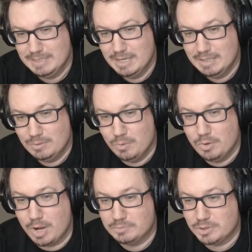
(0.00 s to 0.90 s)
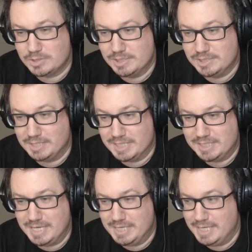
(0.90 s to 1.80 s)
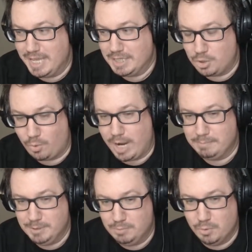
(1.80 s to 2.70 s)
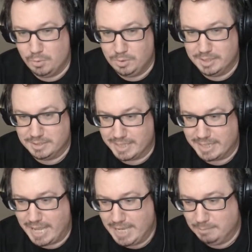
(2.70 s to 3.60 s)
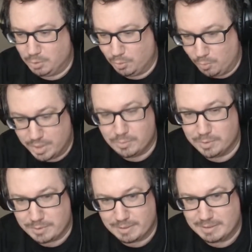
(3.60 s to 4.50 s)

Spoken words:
Well, no, I was just gonna say, like, taking a crappy pool and like able to win with it.